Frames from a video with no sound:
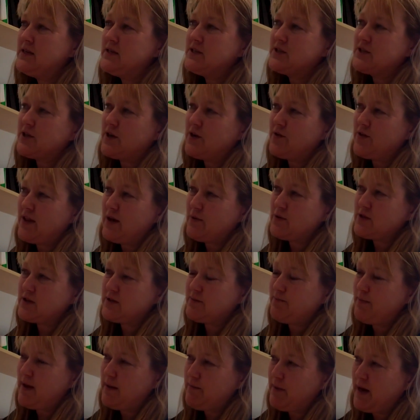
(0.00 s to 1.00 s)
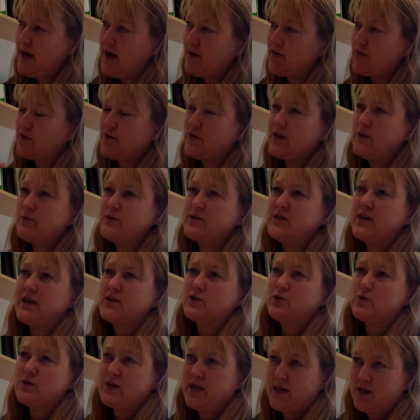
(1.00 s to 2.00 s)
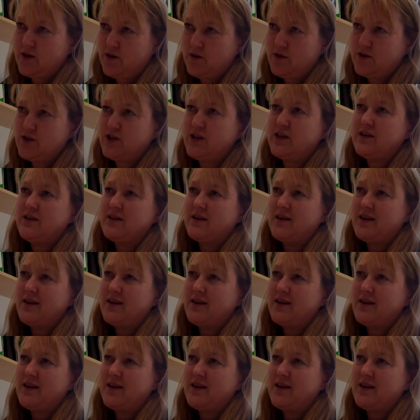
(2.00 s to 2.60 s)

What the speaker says: So that was, and part 3 was the actual technology.